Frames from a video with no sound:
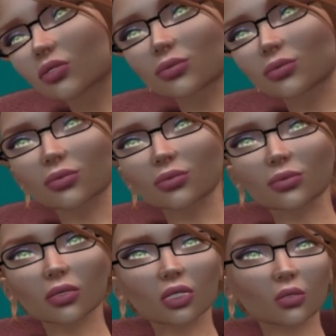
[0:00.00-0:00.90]
people
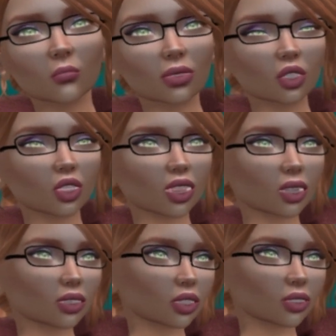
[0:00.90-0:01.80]
need stuff like
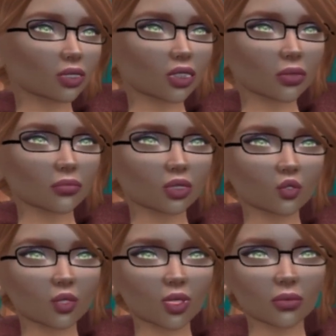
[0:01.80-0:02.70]
that, like canes
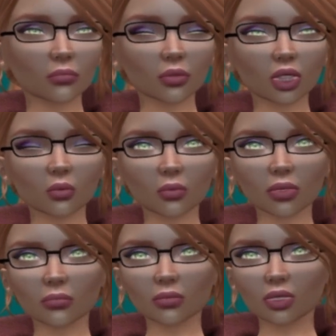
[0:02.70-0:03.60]
and walkers and
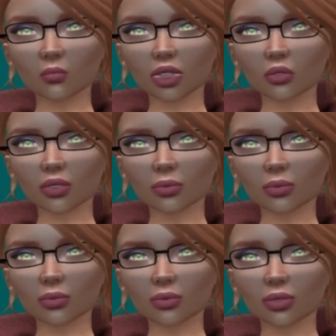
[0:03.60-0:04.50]
wheelchairs. Not
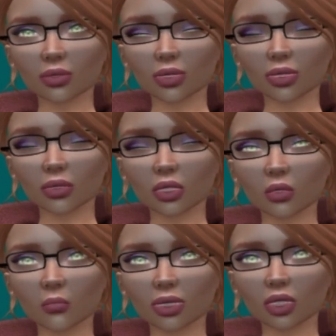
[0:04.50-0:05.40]
me, I'm
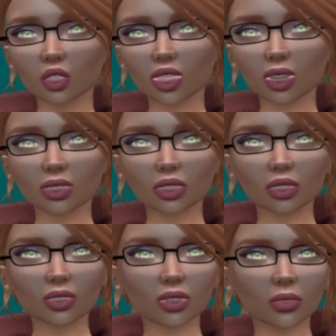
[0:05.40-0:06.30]
young.
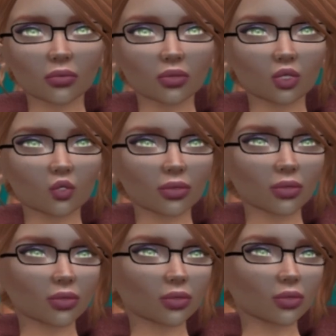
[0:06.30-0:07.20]

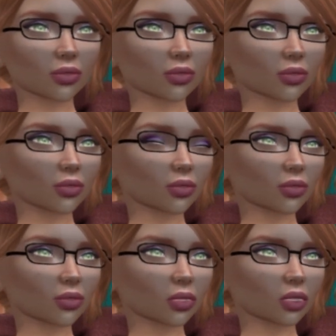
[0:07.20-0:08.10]
Well,
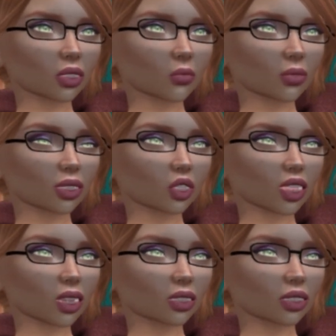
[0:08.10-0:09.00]
let me tell
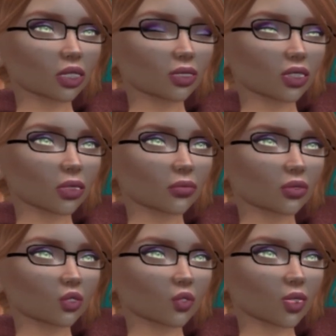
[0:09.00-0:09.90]
you, when life
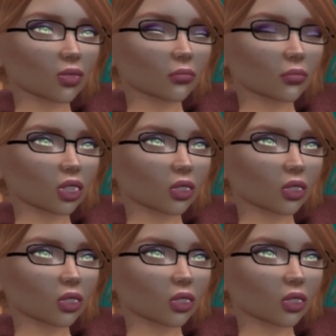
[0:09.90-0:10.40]
throws it at you,